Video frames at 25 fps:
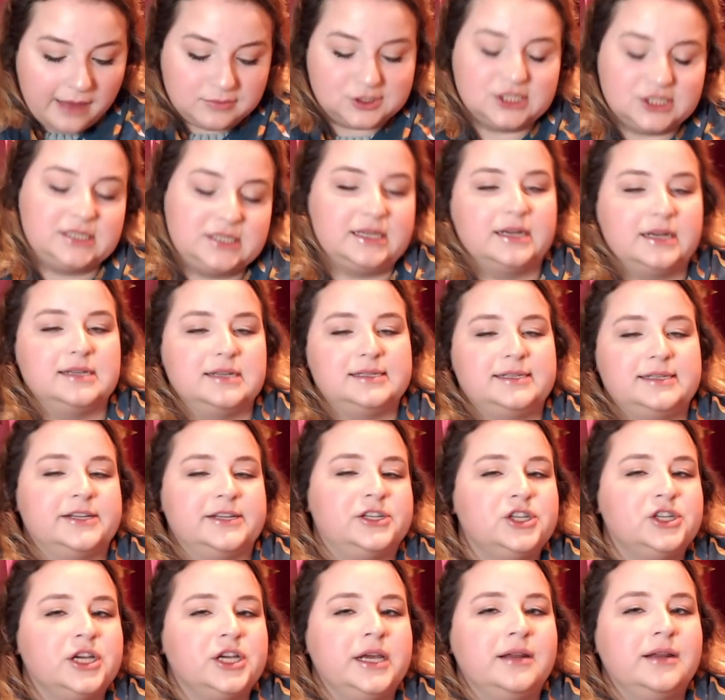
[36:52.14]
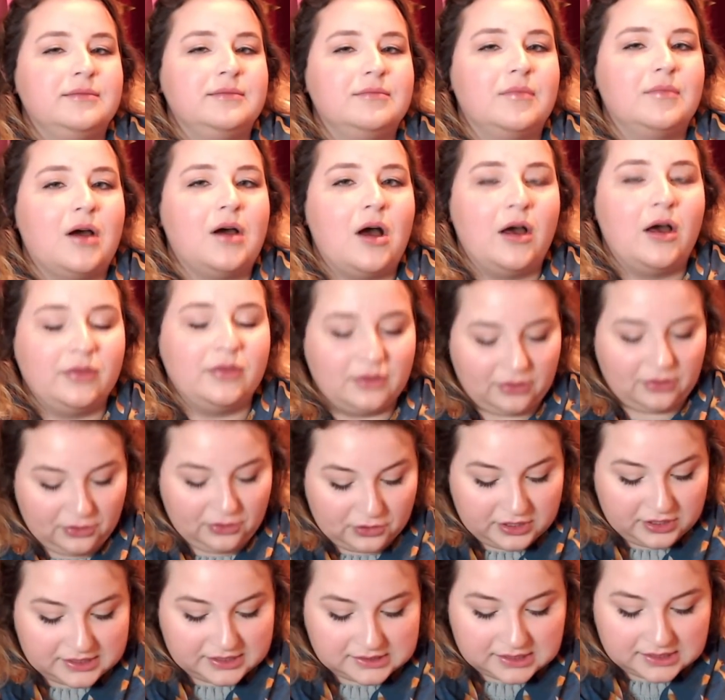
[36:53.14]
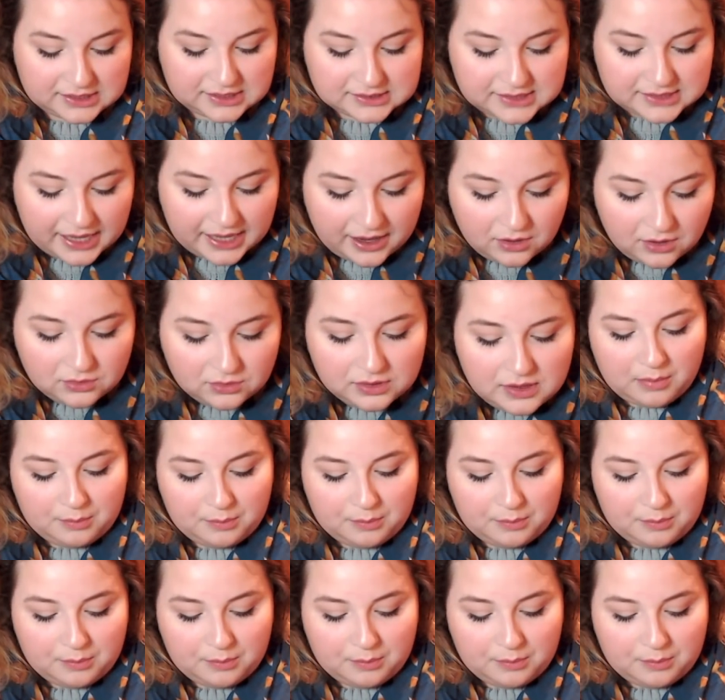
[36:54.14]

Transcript: just going to stitch it on the 36 count,